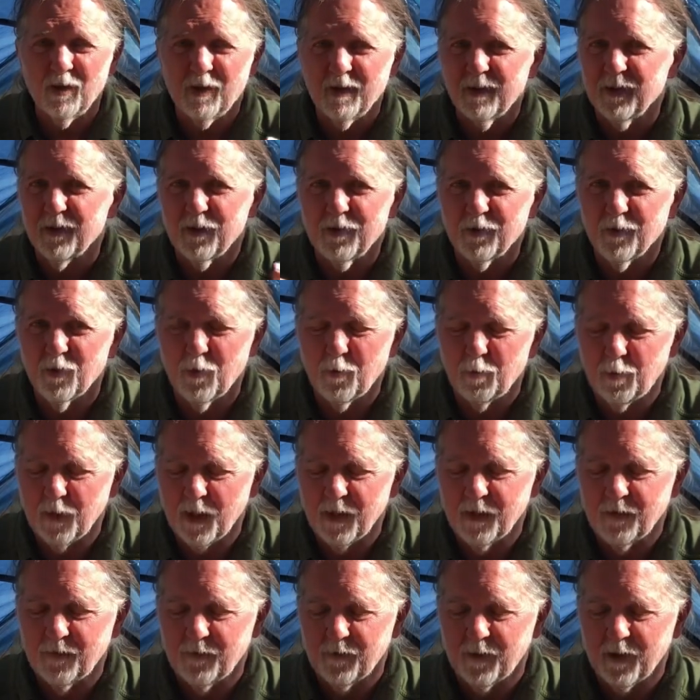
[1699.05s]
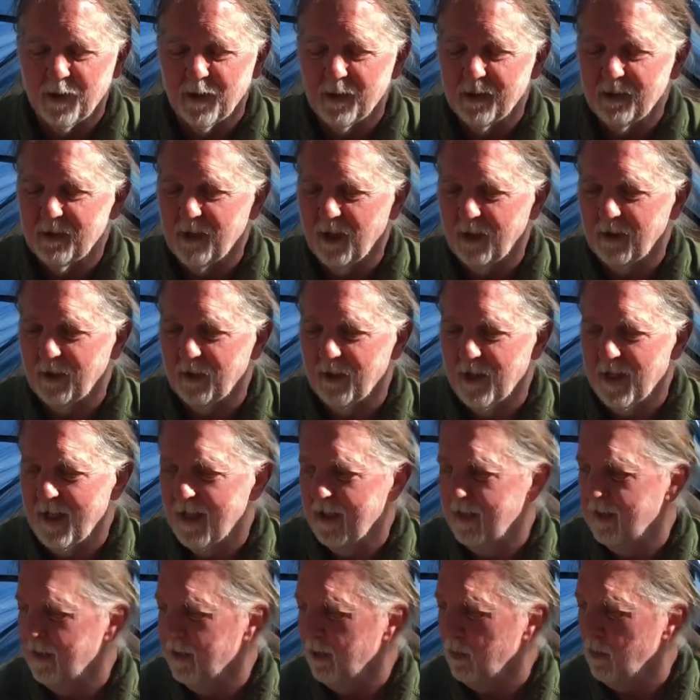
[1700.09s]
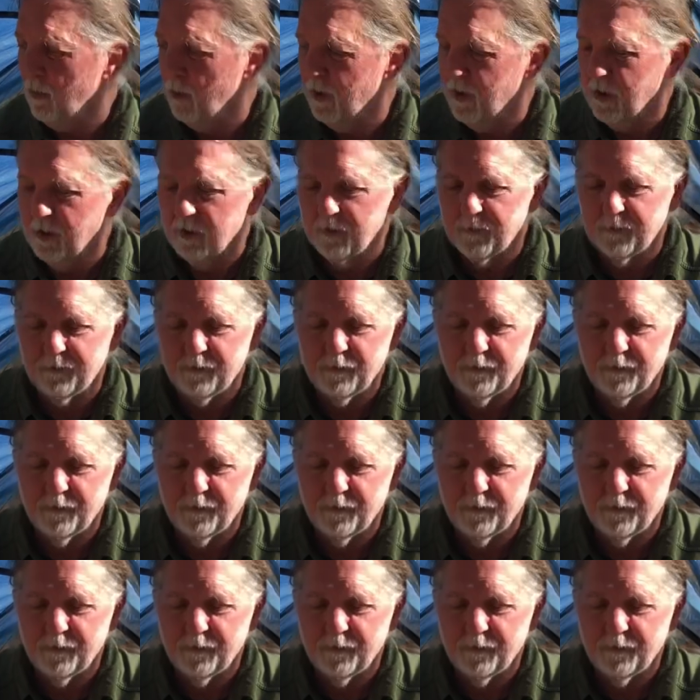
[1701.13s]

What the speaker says: because there's no place to tuck your head in a quilt.